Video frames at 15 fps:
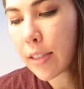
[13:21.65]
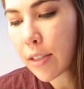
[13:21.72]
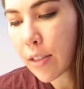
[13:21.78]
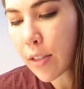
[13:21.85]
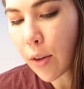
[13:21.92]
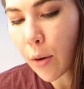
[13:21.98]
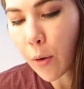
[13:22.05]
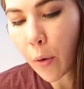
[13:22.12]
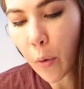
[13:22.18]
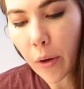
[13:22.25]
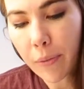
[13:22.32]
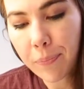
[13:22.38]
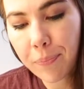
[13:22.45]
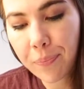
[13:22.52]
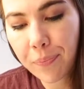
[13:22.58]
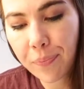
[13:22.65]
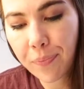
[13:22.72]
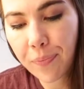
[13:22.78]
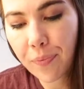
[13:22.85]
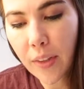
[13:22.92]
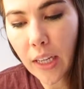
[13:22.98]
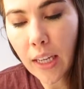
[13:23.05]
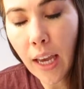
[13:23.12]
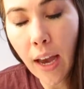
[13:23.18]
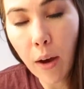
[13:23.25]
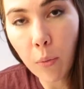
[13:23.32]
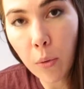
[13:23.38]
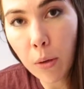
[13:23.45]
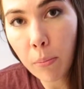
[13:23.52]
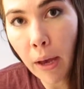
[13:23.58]
So
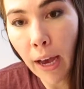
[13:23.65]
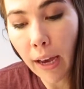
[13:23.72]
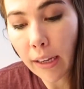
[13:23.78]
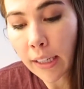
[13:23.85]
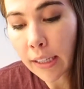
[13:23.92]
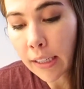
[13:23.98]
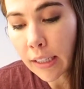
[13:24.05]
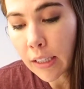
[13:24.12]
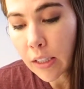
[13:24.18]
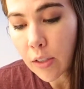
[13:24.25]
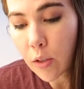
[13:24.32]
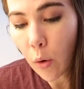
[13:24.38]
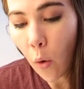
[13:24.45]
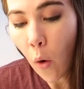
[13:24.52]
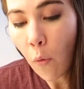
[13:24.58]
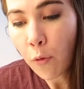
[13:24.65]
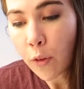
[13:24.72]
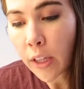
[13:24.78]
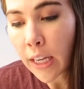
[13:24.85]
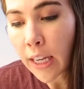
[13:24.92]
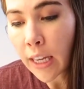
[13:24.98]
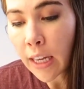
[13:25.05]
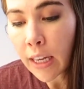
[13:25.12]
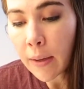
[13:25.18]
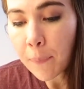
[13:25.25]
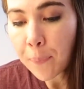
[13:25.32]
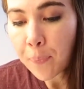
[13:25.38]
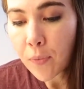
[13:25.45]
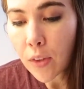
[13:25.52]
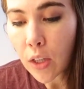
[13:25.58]
yeah, we're back. So hopefully,
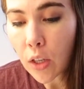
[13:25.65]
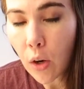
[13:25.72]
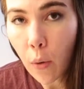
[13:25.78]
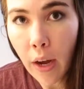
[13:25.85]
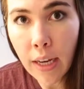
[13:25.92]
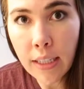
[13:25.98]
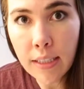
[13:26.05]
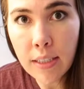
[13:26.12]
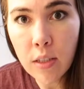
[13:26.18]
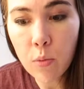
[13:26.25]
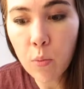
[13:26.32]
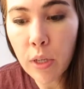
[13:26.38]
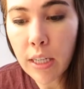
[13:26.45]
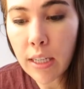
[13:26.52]
you know, as